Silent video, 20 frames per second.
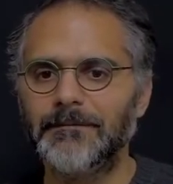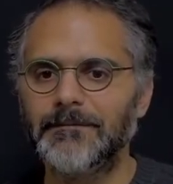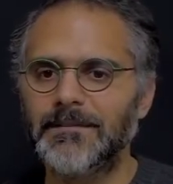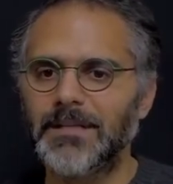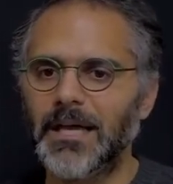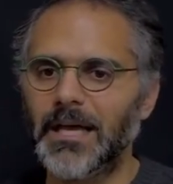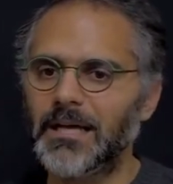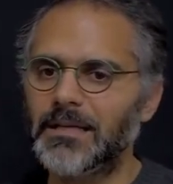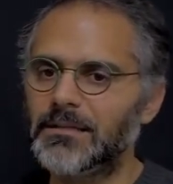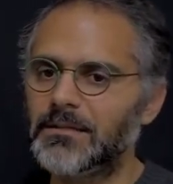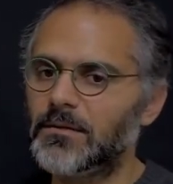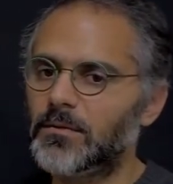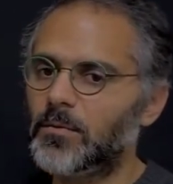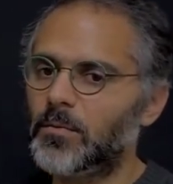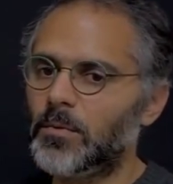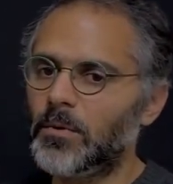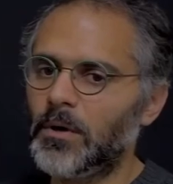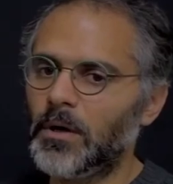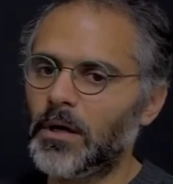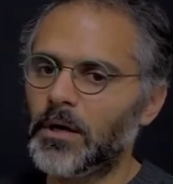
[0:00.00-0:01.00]
And
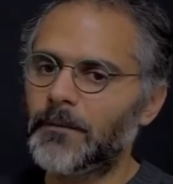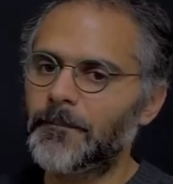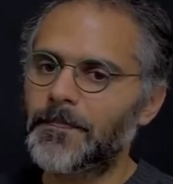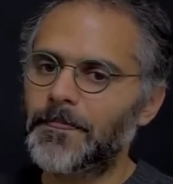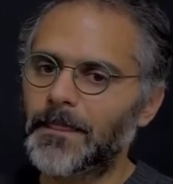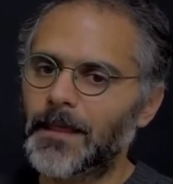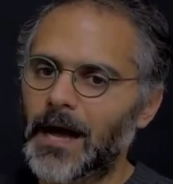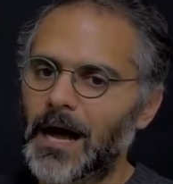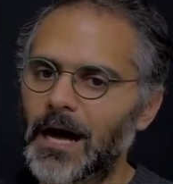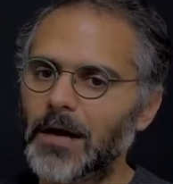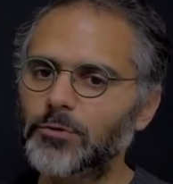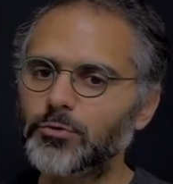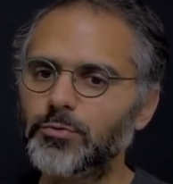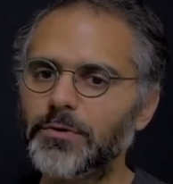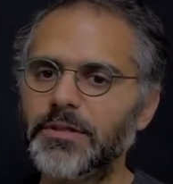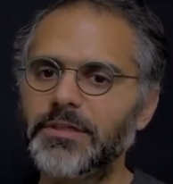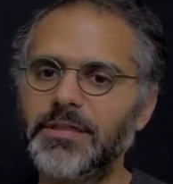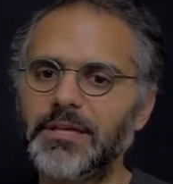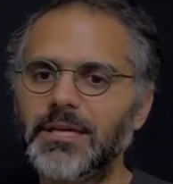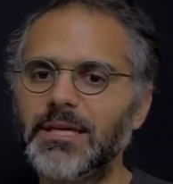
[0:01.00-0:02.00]
how do we
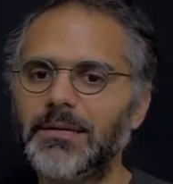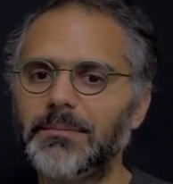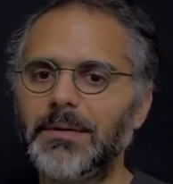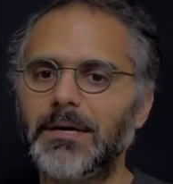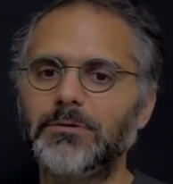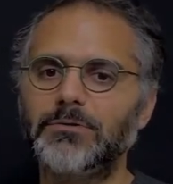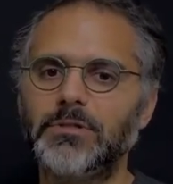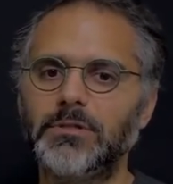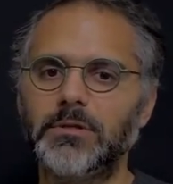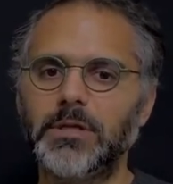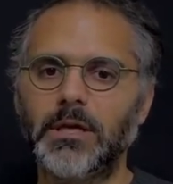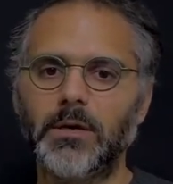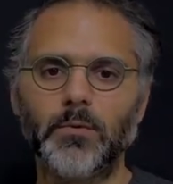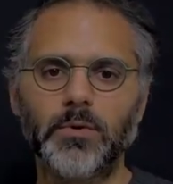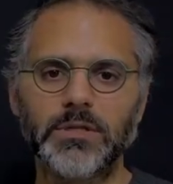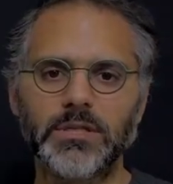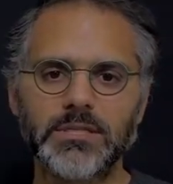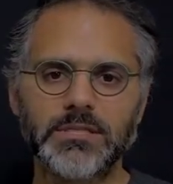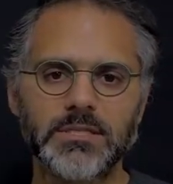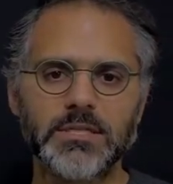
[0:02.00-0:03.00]
think about it? Like, what
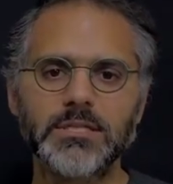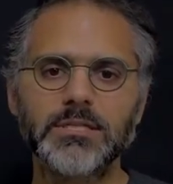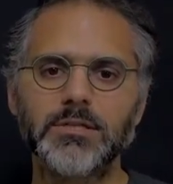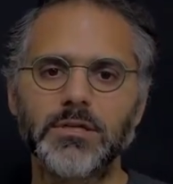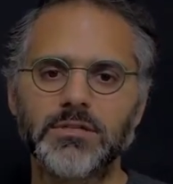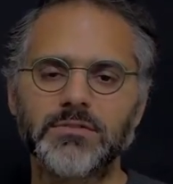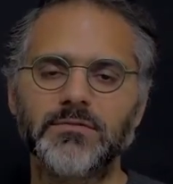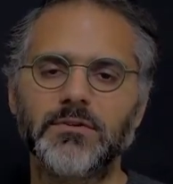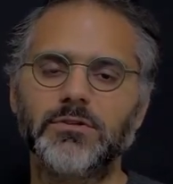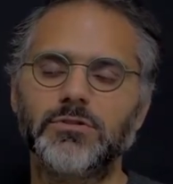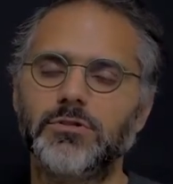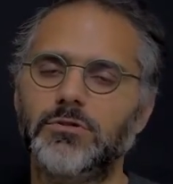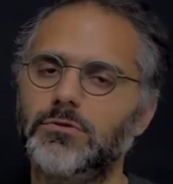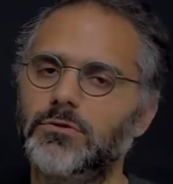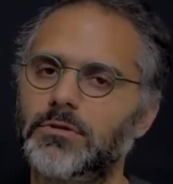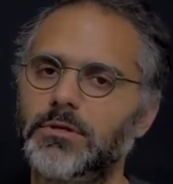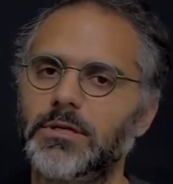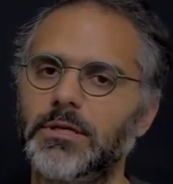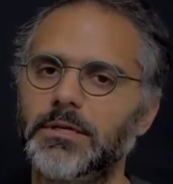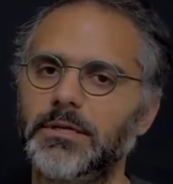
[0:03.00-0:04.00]
does this loss function look
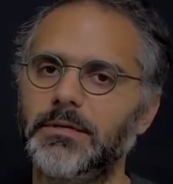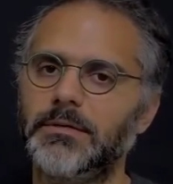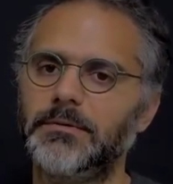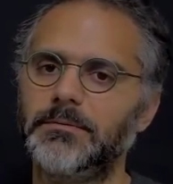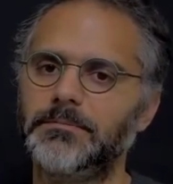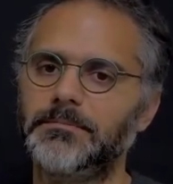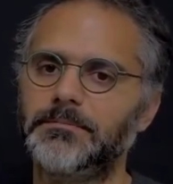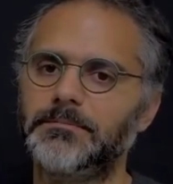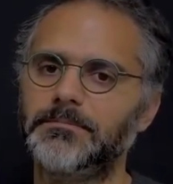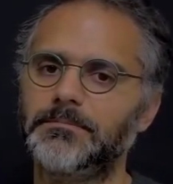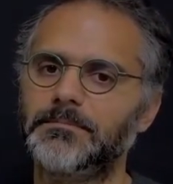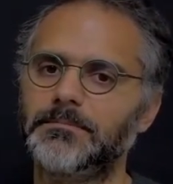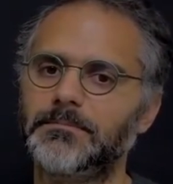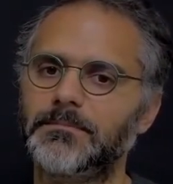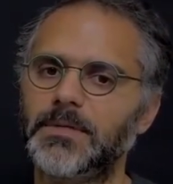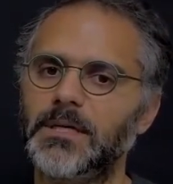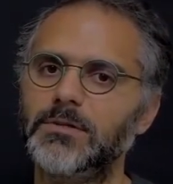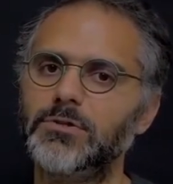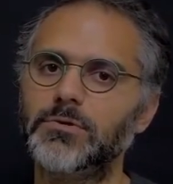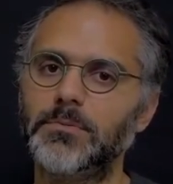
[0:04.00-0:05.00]
like?
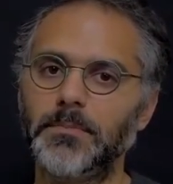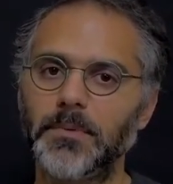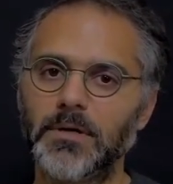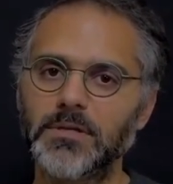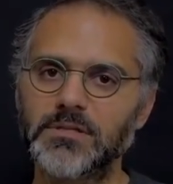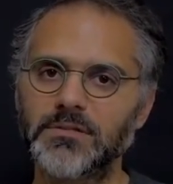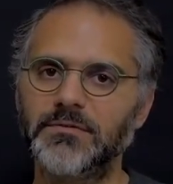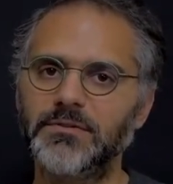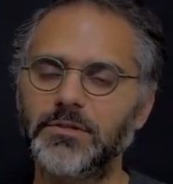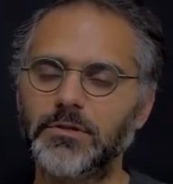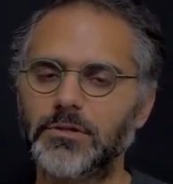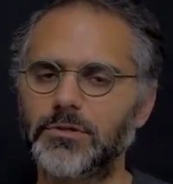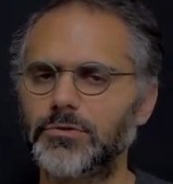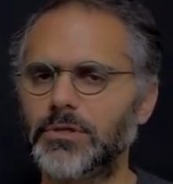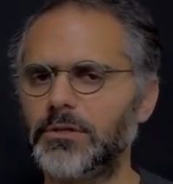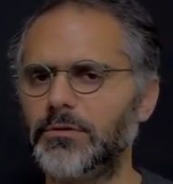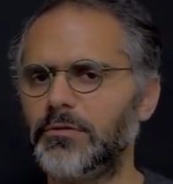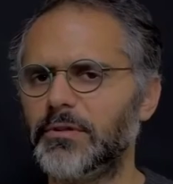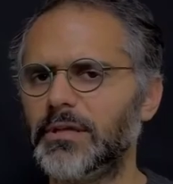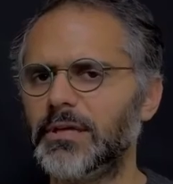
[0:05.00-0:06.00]
Right? So pause the video and try to
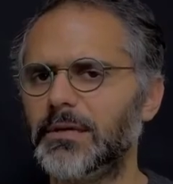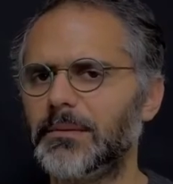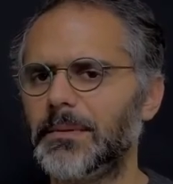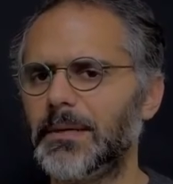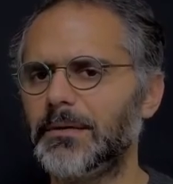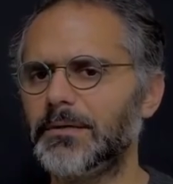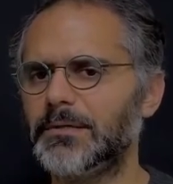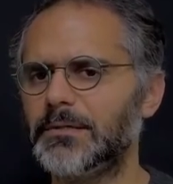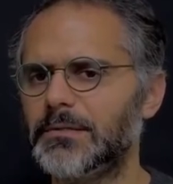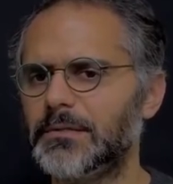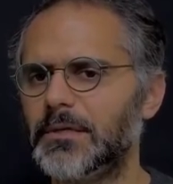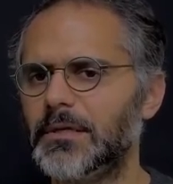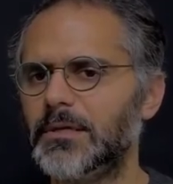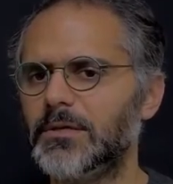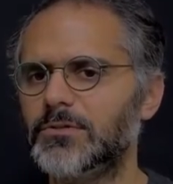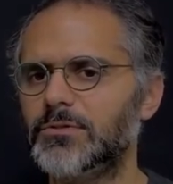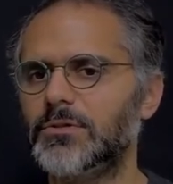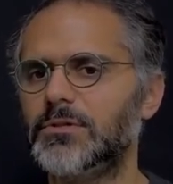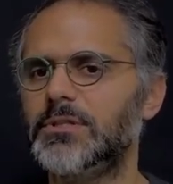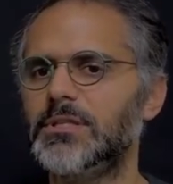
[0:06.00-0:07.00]
think about it.
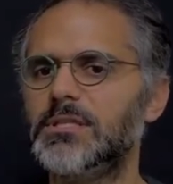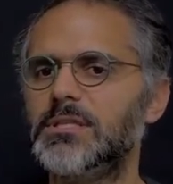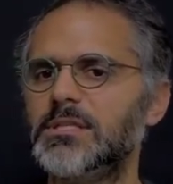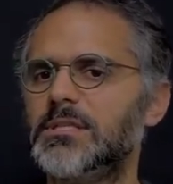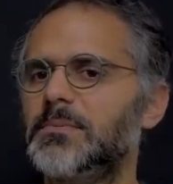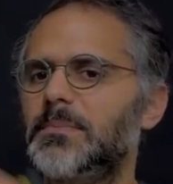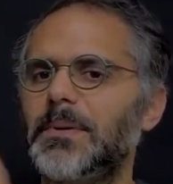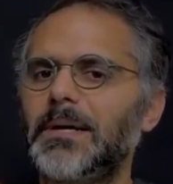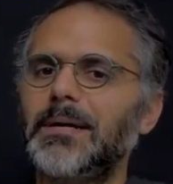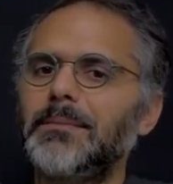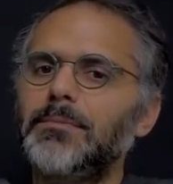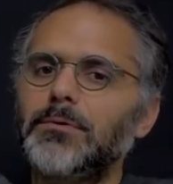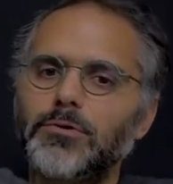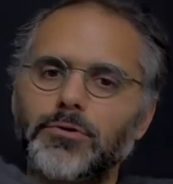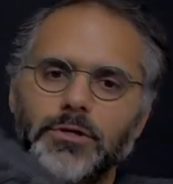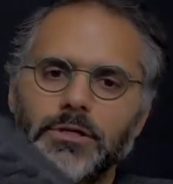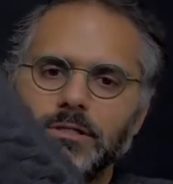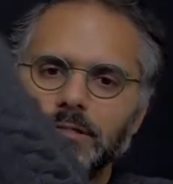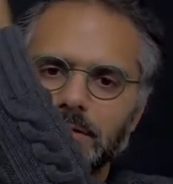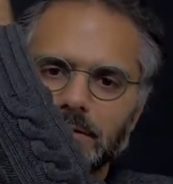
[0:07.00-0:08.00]
So this is a
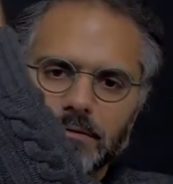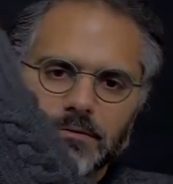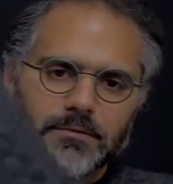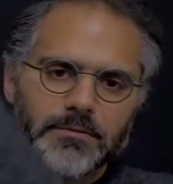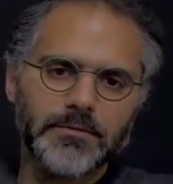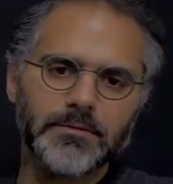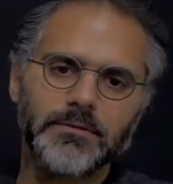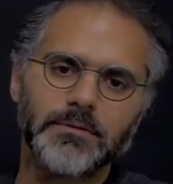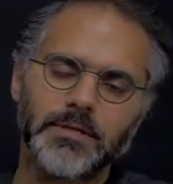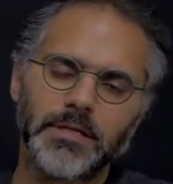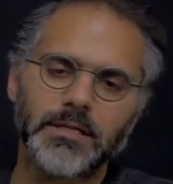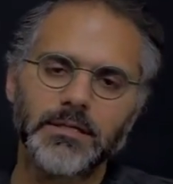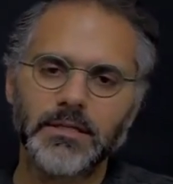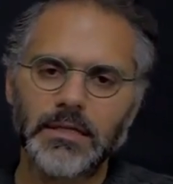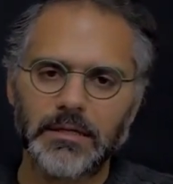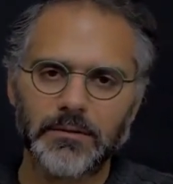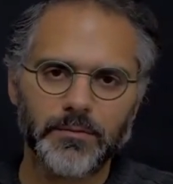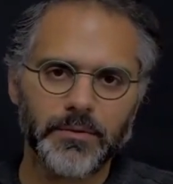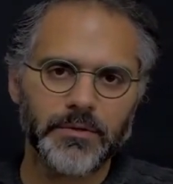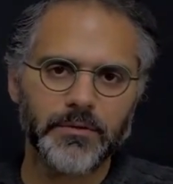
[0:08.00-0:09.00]
paraboloid, right?
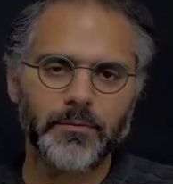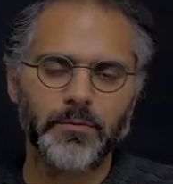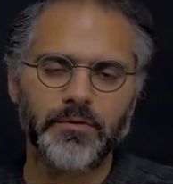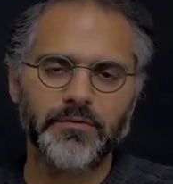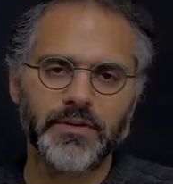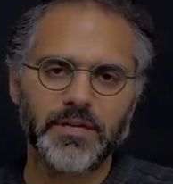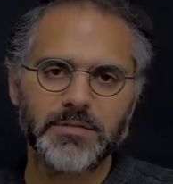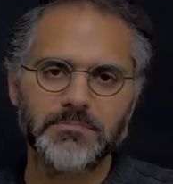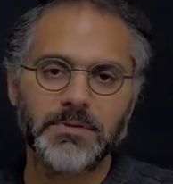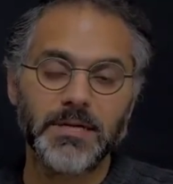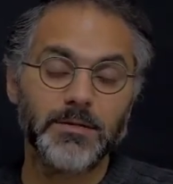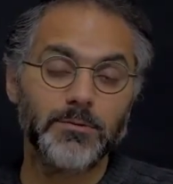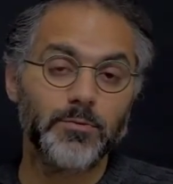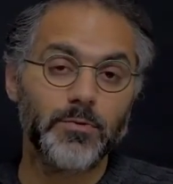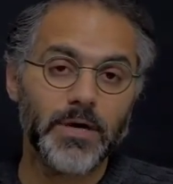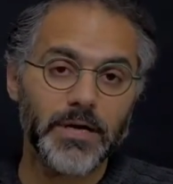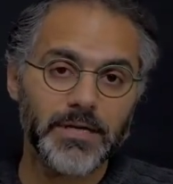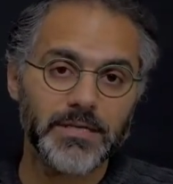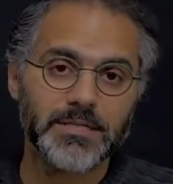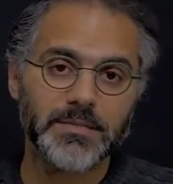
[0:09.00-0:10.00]
And we've explained
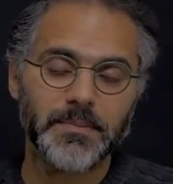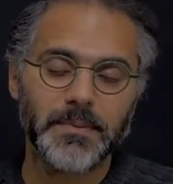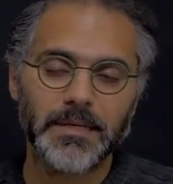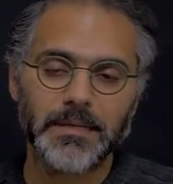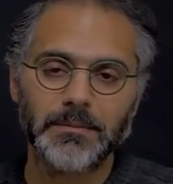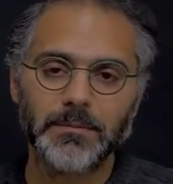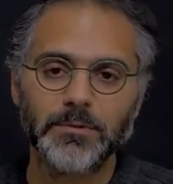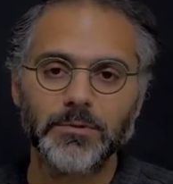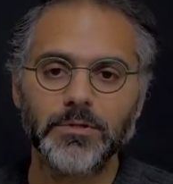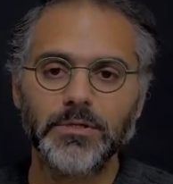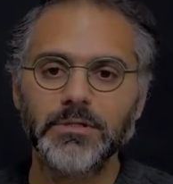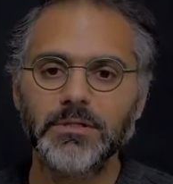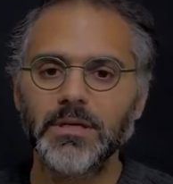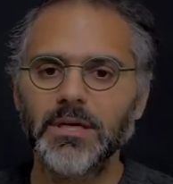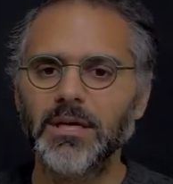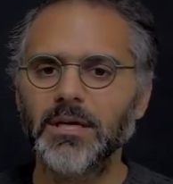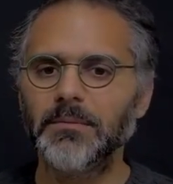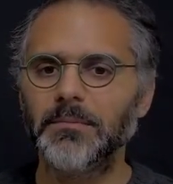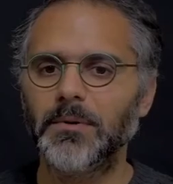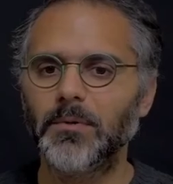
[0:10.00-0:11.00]
why it's a paraboloid.
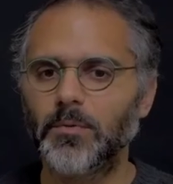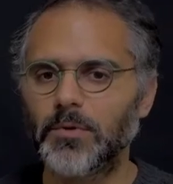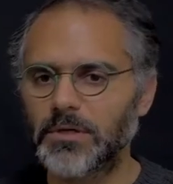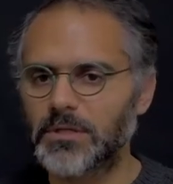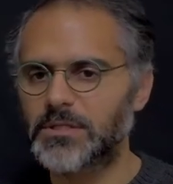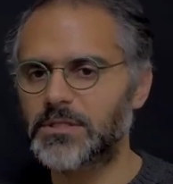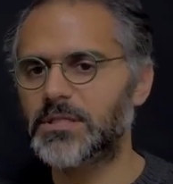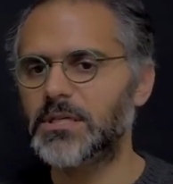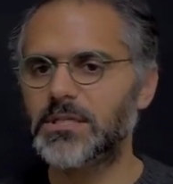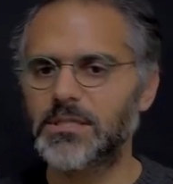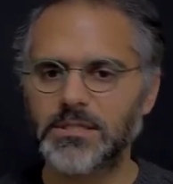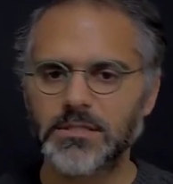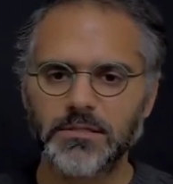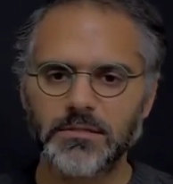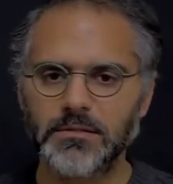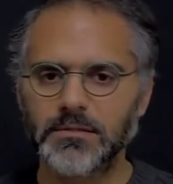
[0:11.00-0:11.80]
But what is this?